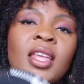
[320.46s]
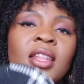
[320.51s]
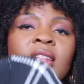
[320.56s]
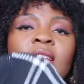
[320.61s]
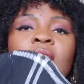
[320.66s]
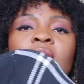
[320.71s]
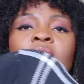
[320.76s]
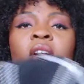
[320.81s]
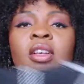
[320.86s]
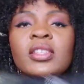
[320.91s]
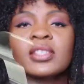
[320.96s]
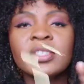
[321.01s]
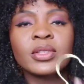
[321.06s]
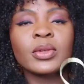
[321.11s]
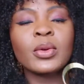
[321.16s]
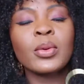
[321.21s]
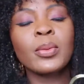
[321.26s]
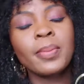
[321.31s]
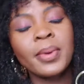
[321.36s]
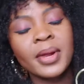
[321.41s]
and
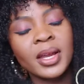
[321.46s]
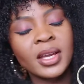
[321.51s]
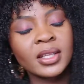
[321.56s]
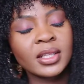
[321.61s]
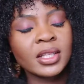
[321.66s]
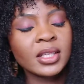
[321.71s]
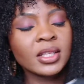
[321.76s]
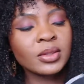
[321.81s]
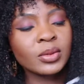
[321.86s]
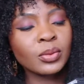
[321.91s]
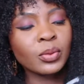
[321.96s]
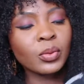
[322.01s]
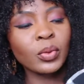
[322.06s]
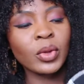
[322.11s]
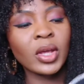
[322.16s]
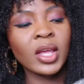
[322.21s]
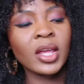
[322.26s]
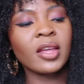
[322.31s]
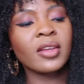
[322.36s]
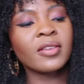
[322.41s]
also paired it
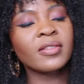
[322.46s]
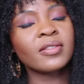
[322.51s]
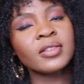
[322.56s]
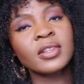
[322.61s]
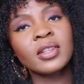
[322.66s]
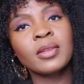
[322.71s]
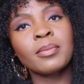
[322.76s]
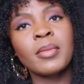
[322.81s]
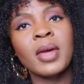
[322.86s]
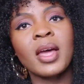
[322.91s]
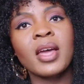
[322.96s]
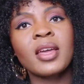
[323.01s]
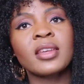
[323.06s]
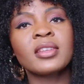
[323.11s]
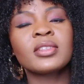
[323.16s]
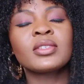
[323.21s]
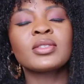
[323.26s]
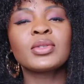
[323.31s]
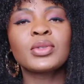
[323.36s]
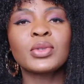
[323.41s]
with
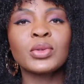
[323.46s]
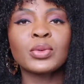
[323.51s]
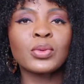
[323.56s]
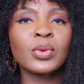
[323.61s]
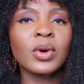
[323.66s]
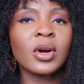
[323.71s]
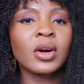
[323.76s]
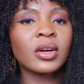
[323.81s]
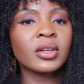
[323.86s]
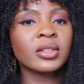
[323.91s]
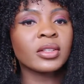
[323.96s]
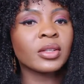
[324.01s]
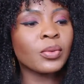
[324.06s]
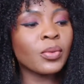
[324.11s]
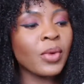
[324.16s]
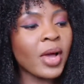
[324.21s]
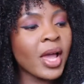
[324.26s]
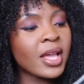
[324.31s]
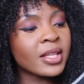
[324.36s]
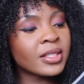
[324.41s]
my Stuart
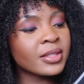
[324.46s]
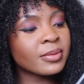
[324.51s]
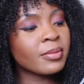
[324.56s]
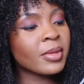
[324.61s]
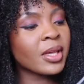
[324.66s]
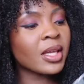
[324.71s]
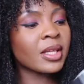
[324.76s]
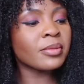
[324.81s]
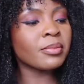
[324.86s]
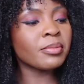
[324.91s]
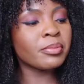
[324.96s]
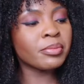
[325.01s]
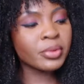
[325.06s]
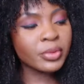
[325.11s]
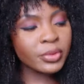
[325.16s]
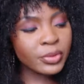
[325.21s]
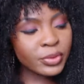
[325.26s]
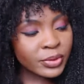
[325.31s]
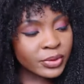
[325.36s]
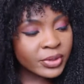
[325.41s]
Weitzman
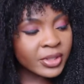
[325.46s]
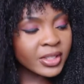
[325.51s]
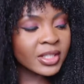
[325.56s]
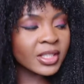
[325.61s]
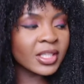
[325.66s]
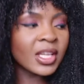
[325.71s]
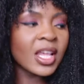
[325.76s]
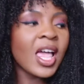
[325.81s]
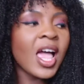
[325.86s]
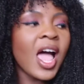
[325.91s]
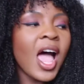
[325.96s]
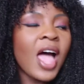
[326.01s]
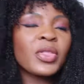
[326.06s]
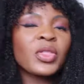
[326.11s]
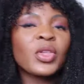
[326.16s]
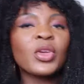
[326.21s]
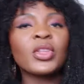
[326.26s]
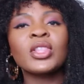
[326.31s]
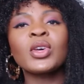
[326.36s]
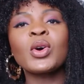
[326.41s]
boots. I
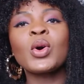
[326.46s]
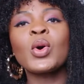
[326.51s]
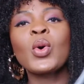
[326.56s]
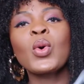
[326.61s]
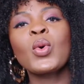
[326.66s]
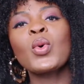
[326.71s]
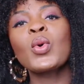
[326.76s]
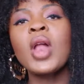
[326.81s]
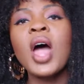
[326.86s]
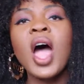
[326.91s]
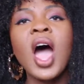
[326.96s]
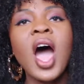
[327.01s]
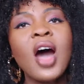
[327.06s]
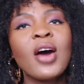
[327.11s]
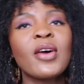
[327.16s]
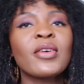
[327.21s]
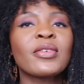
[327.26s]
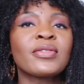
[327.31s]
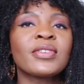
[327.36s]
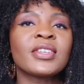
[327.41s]
thought the whole
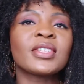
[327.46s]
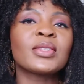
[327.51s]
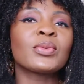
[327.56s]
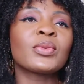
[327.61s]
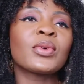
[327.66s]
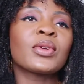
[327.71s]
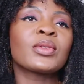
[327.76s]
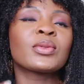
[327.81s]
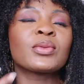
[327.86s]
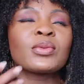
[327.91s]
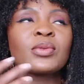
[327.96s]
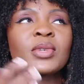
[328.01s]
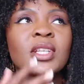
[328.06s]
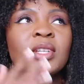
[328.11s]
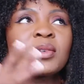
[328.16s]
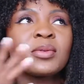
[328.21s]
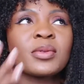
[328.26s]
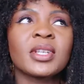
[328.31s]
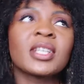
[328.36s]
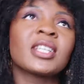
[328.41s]
outfit was
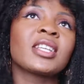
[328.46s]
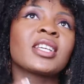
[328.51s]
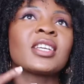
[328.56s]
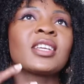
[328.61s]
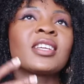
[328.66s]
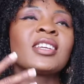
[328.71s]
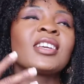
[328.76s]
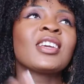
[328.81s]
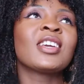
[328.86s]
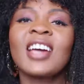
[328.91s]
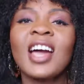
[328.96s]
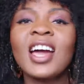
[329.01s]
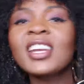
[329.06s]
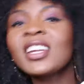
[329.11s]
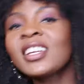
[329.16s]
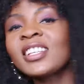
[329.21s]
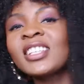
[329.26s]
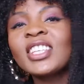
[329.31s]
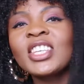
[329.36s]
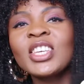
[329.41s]
really, really
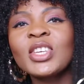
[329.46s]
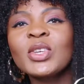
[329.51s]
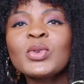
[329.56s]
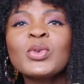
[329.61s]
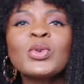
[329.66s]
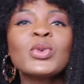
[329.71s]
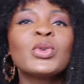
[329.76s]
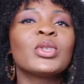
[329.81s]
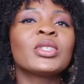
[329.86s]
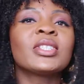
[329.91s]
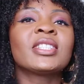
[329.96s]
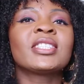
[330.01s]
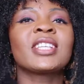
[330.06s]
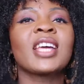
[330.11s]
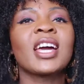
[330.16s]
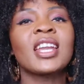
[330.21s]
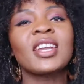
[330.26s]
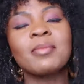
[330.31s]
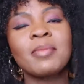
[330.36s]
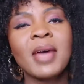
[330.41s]
kind of cute,
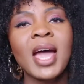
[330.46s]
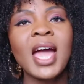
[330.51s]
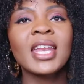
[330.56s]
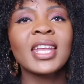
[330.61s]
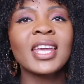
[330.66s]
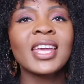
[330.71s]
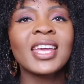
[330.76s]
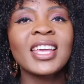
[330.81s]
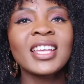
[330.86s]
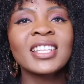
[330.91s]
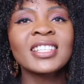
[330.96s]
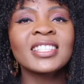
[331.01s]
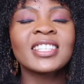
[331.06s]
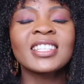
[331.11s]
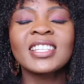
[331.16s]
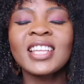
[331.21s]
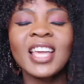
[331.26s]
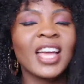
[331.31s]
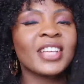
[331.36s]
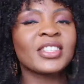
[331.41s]
kind of
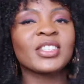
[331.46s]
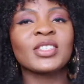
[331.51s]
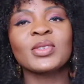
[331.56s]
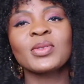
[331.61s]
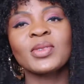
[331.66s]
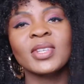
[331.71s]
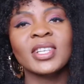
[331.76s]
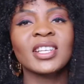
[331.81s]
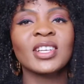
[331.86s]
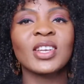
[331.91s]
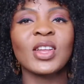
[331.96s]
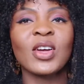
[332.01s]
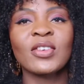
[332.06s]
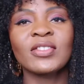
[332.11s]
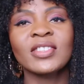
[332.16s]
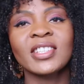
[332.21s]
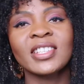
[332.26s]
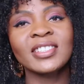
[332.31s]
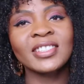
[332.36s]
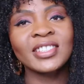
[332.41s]
badass. I just really
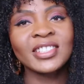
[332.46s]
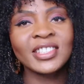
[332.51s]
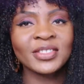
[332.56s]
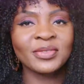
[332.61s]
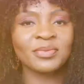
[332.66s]
loved it.